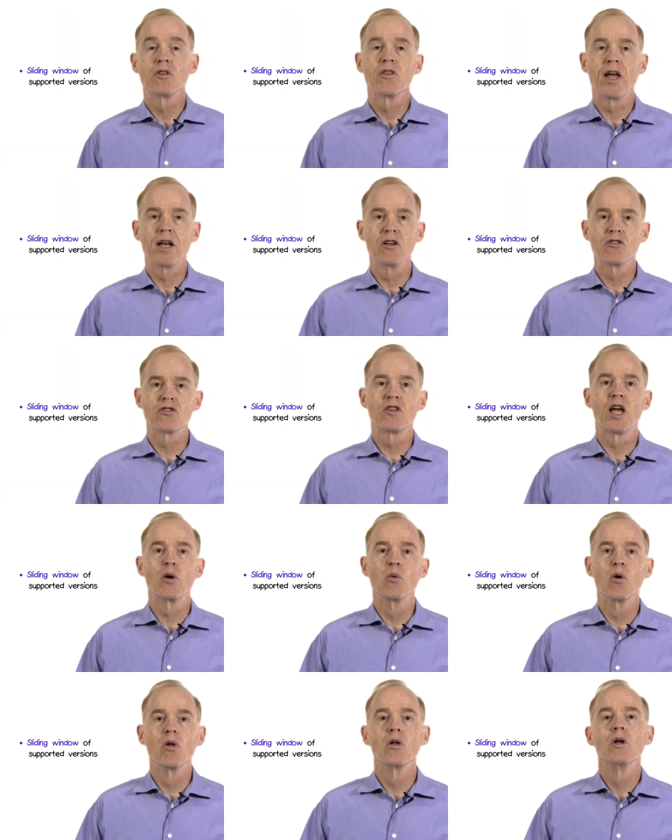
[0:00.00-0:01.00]
That is, they
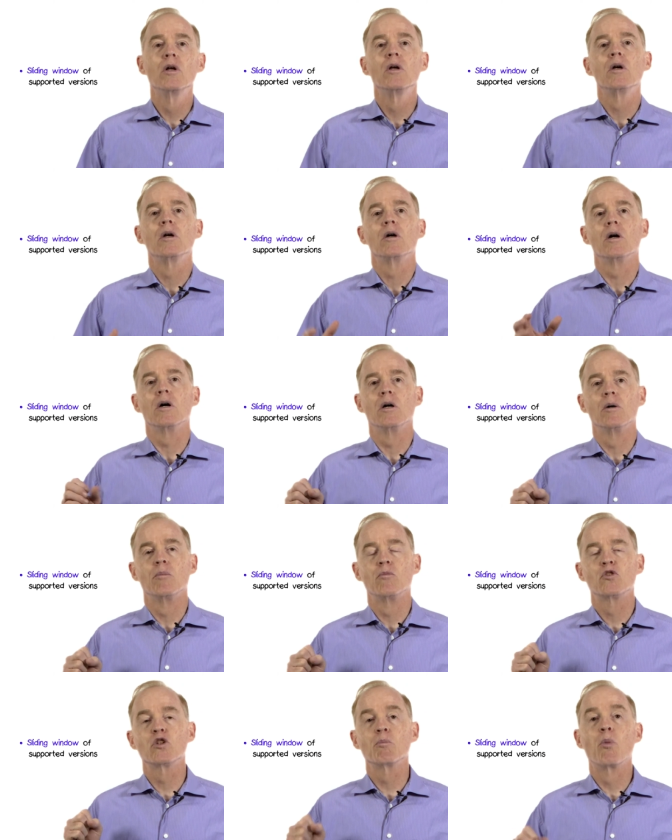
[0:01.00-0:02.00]
will um,
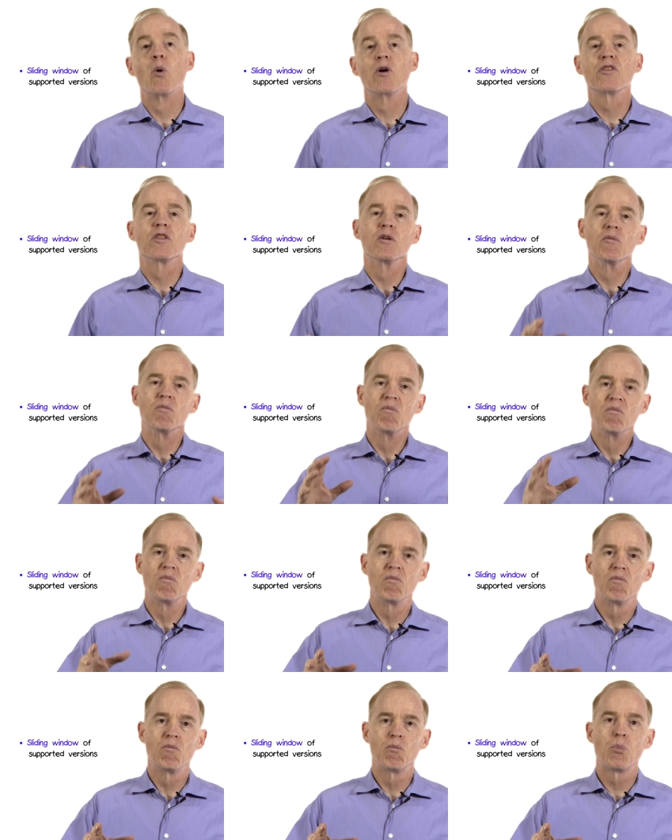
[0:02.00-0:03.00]
support the
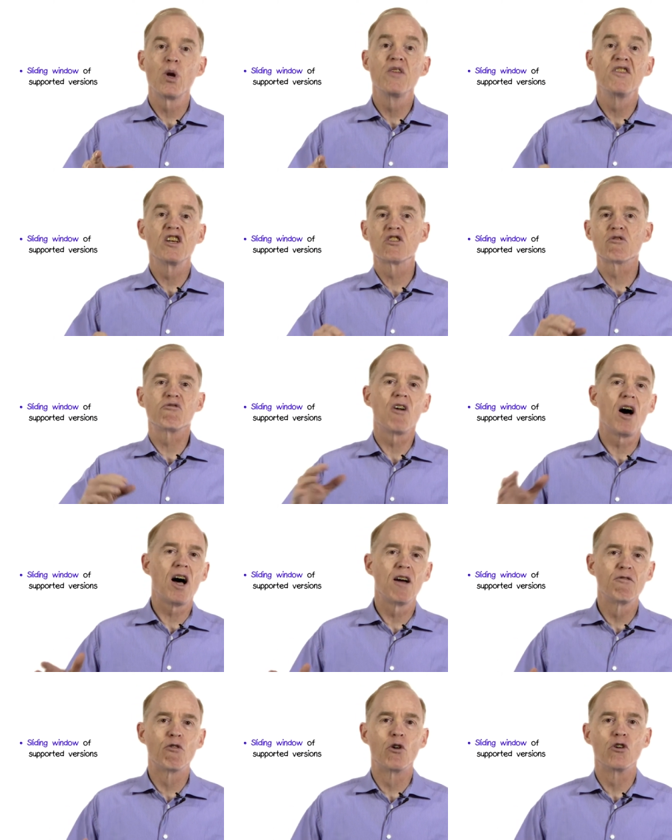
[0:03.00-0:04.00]
previous
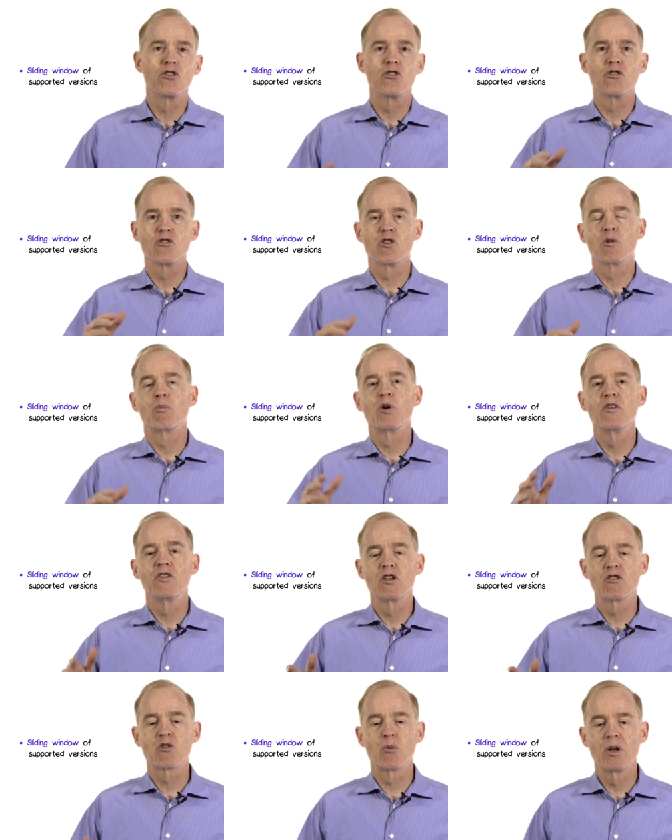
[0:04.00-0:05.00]
five versions or the
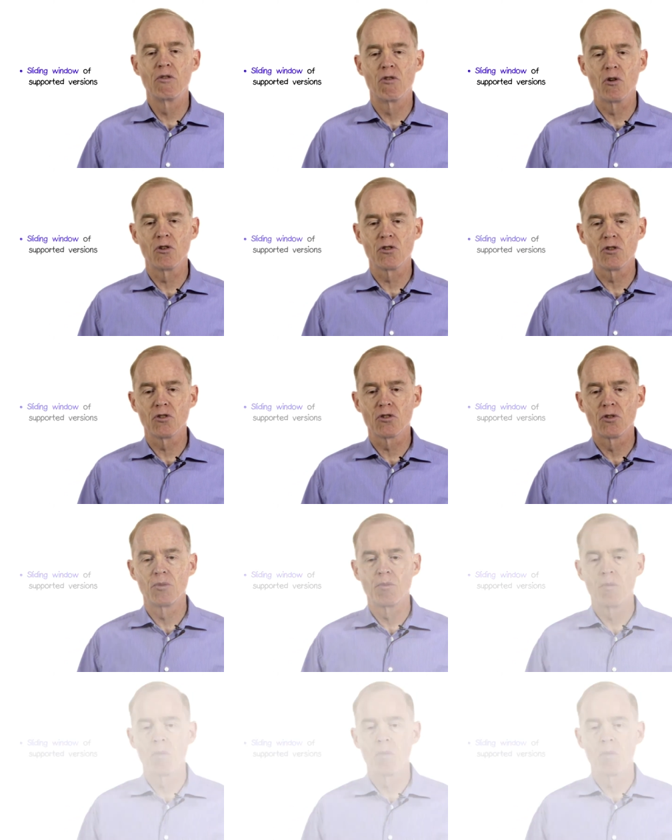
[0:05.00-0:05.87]
previous three versions.